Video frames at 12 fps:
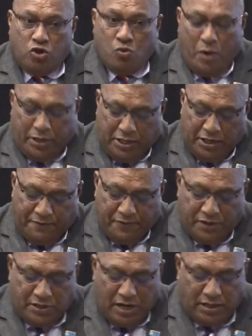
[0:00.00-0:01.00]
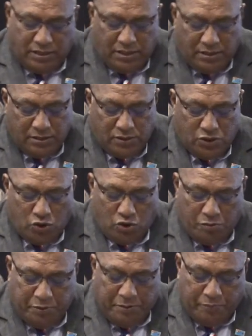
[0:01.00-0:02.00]
to what infrastructure
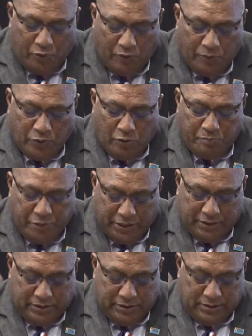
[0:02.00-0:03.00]
should be improved or built,